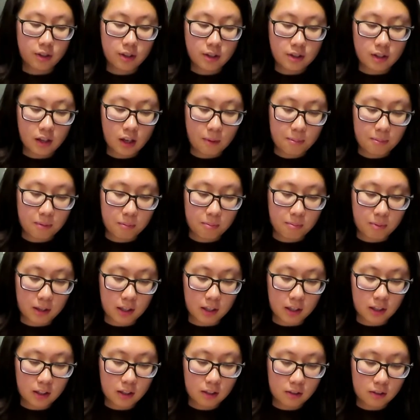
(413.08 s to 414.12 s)
this up a
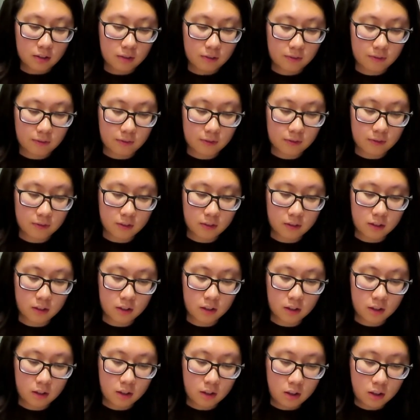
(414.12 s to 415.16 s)
bit.
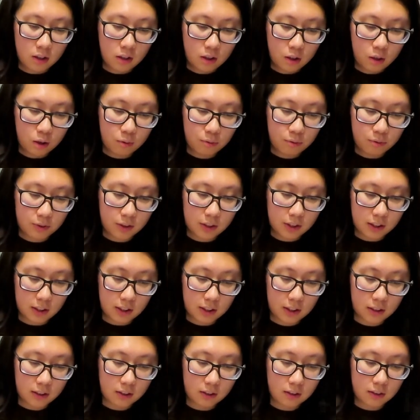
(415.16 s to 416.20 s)

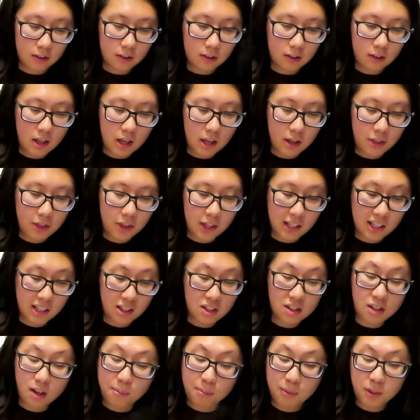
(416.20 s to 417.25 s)
Hopefully it
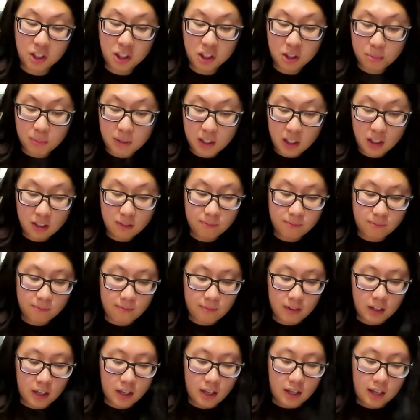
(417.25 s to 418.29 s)
thickens up a little bit.
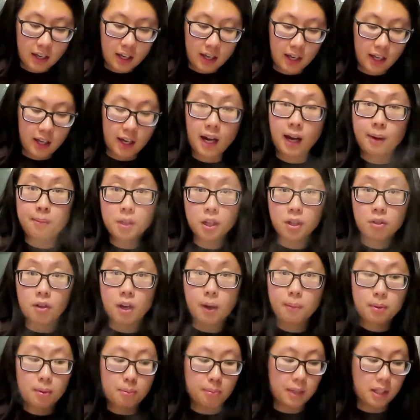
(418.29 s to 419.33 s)
And I'm gonna
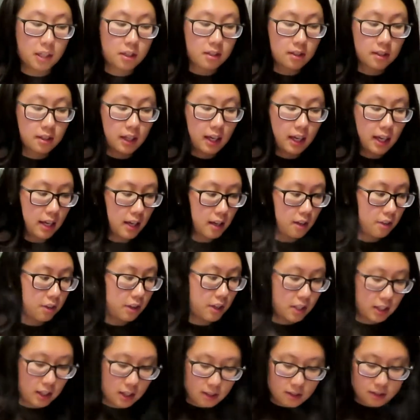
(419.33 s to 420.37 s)
grab the bundt cake
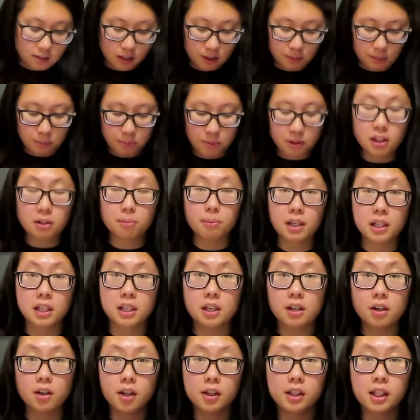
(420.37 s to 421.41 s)
thingies and I'm gonna put them on
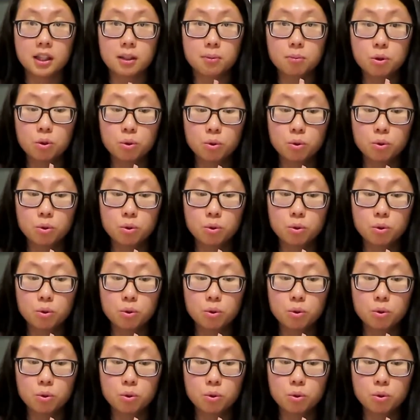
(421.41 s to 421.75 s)
here and let them